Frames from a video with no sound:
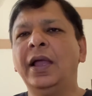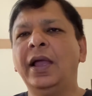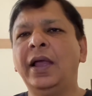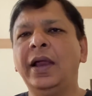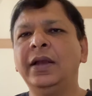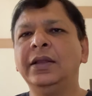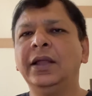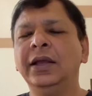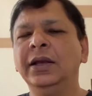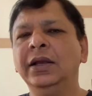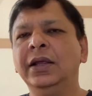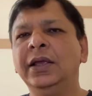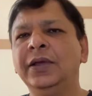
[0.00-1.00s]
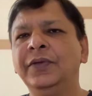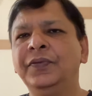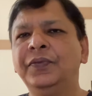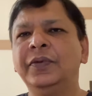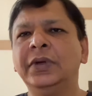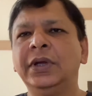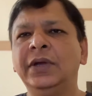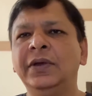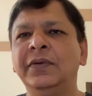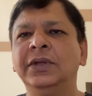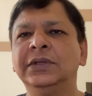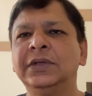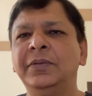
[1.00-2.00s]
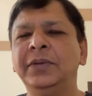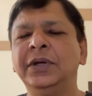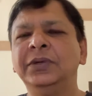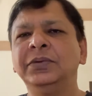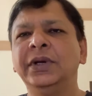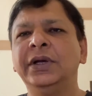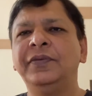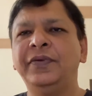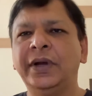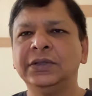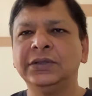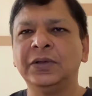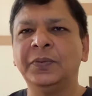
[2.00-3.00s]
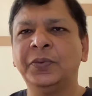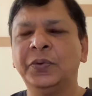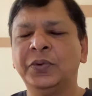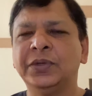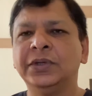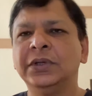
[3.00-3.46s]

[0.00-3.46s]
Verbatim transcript: and then if he will submit you a defects report